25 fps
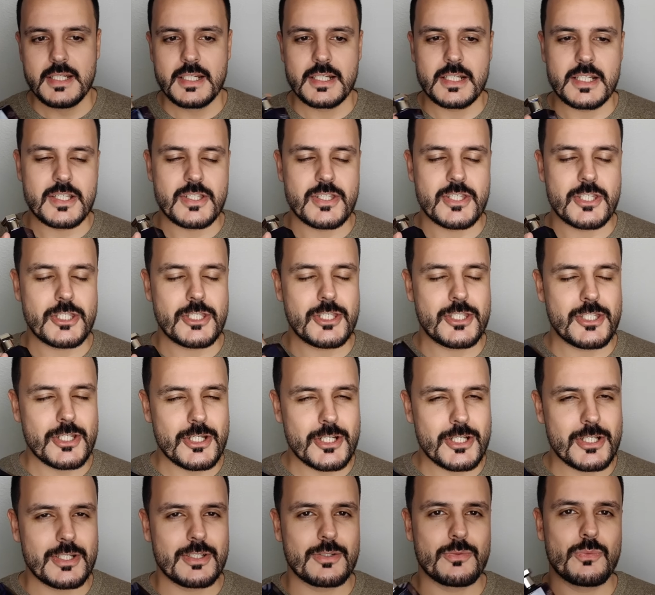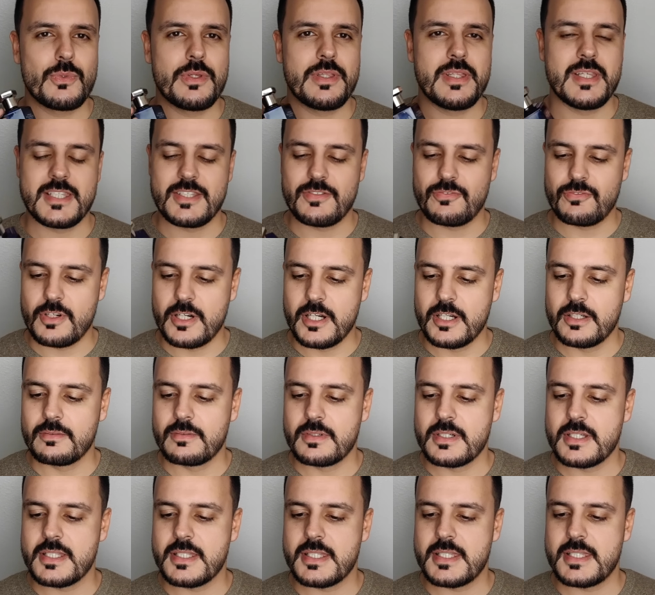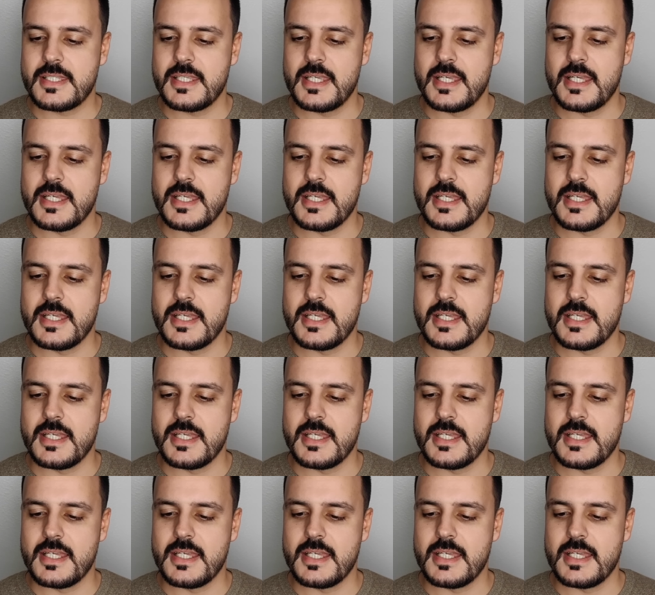concern with this fragrance